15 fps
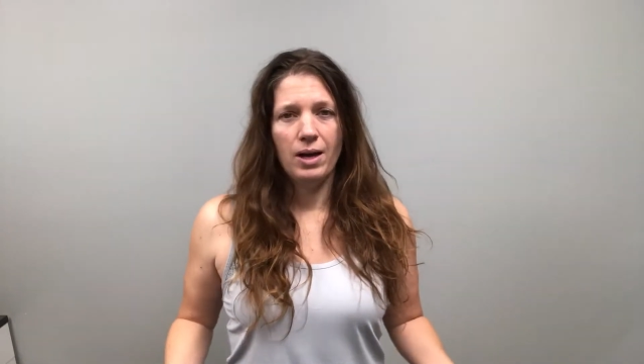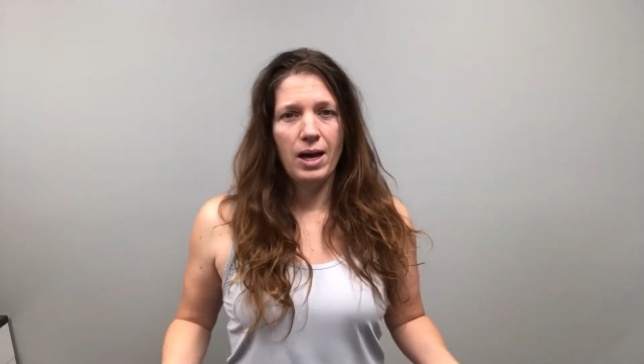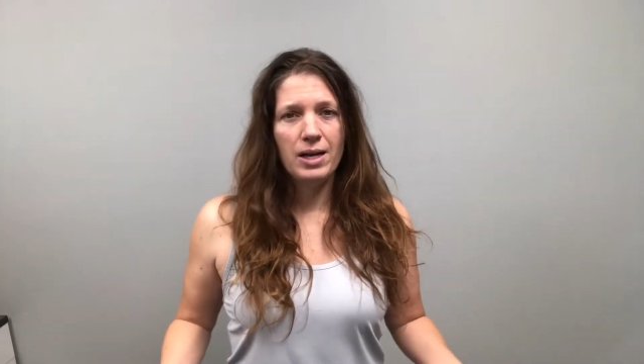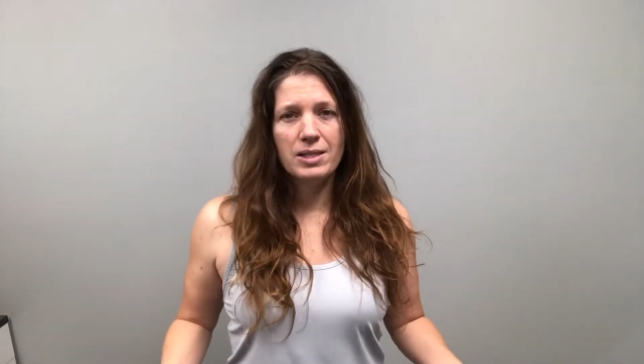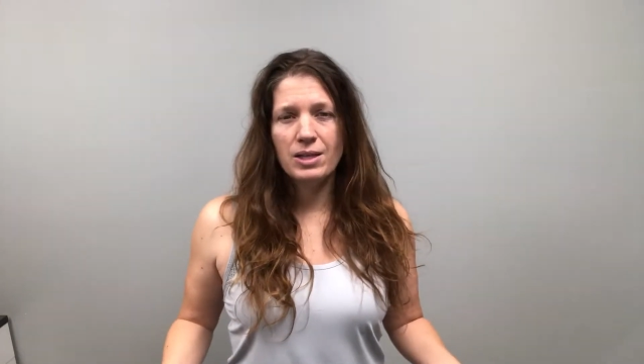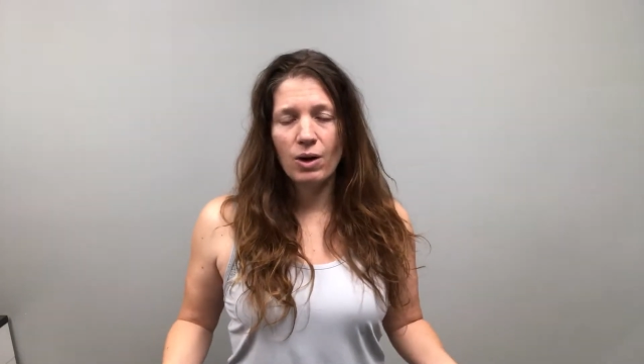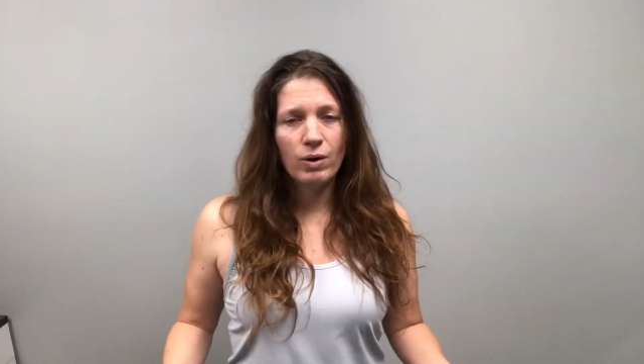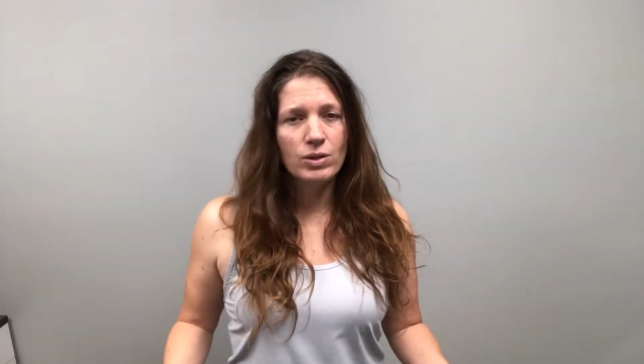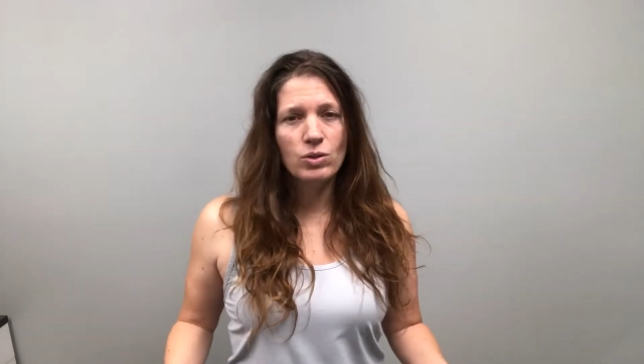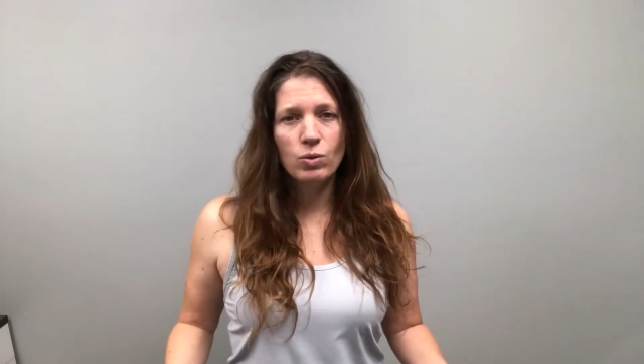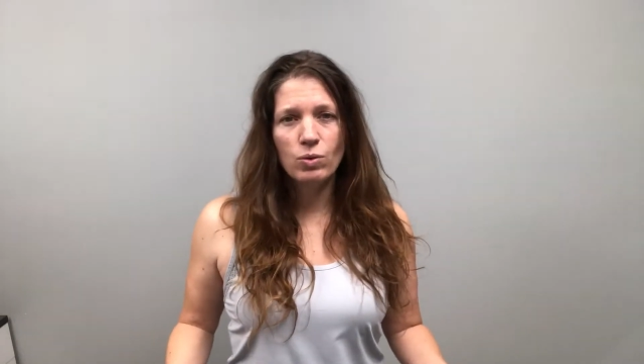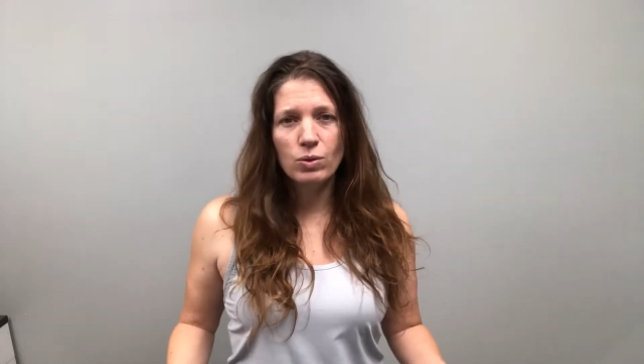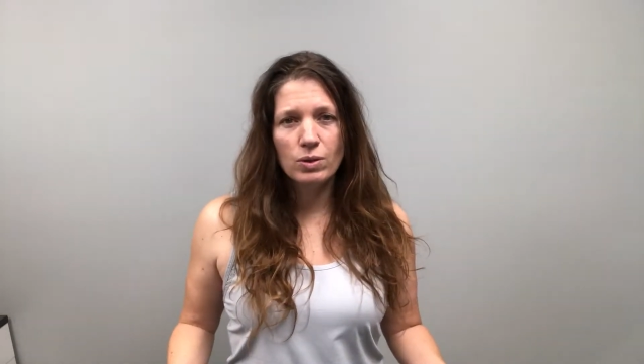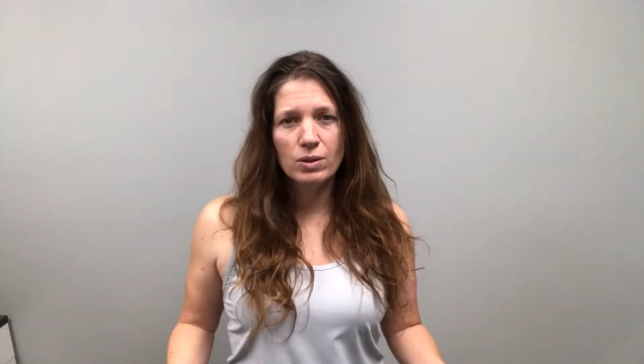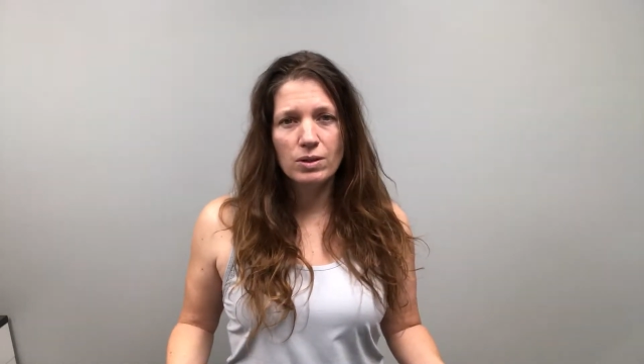is there a
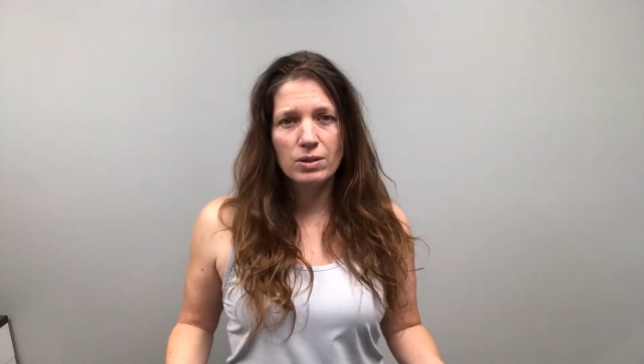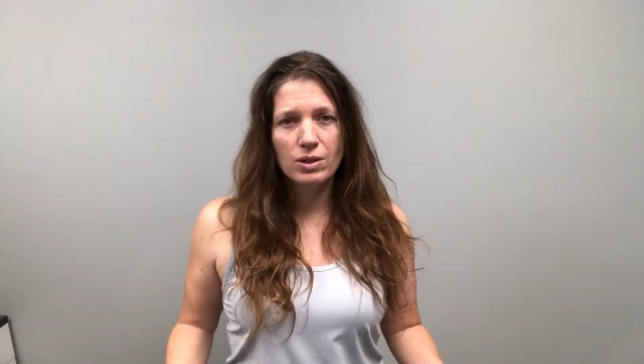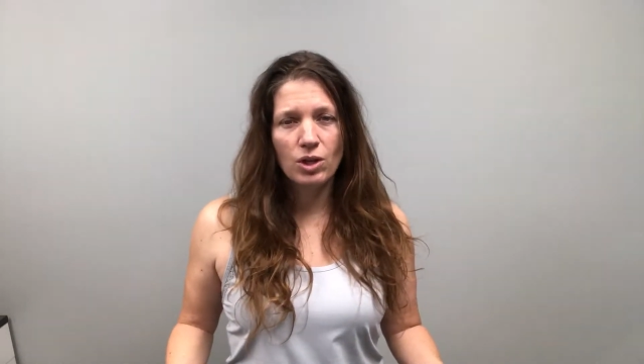tool?